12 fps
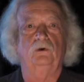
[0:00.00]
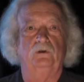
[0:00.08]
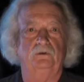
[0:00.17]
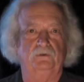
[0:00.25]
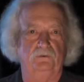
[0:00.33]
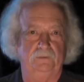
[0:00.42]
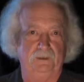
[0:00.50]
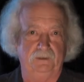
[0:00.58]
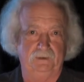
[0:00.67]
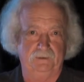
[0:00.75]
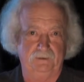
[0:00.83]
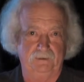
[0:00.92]
her to
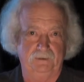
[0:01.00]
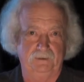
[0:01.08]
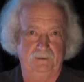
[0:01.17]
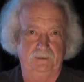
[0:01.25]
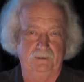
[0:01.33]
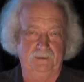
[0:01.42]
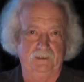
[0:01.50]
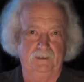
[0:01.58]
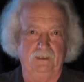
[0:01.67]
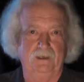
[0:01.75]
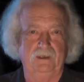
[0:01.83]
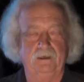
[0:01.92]
me.
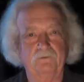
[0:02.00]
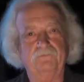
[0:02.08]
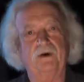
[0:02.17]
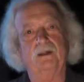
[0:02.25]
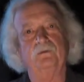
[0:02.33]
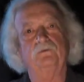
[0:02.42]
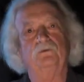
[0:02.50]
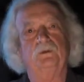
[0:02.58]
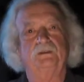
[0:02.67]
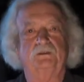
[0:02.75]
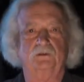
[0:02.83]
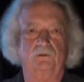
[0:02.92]
And he followed the
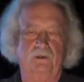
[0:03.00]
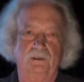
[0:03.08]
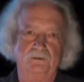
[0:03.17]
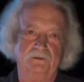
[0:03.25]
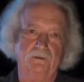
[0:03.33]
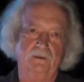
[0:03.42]
witch across the